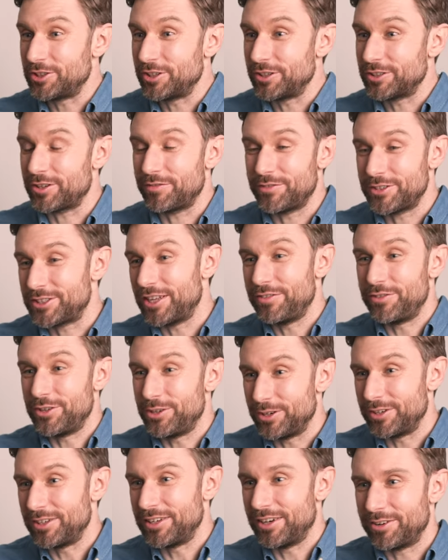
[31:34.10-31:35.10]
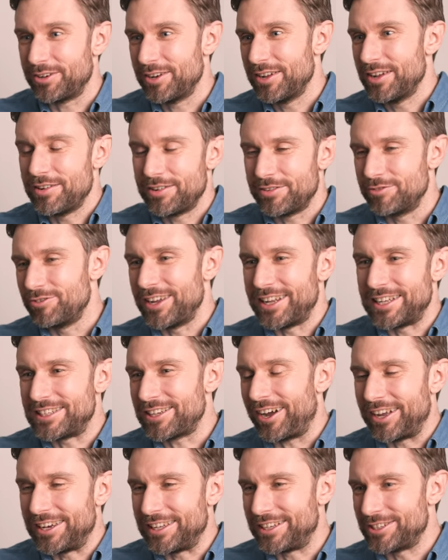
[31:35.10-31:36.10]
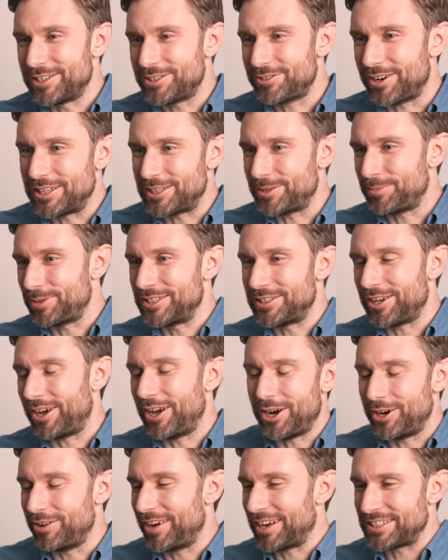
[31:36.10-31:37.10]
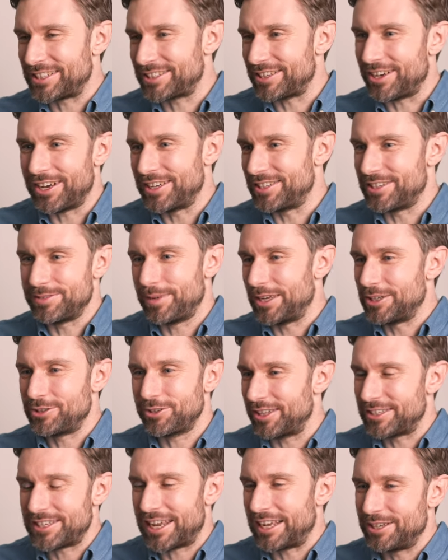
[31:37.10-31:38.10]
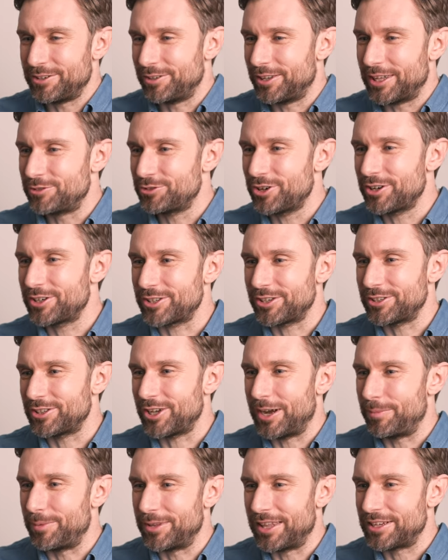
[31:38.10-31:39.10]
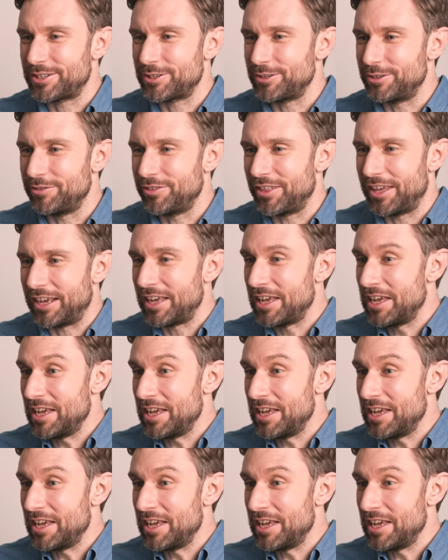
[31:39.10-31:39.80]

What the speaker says: because obviously if you can, you know, really tightly constrain someone's diet or exercise and make sure they're taking all their drugs on time and that sort of thing.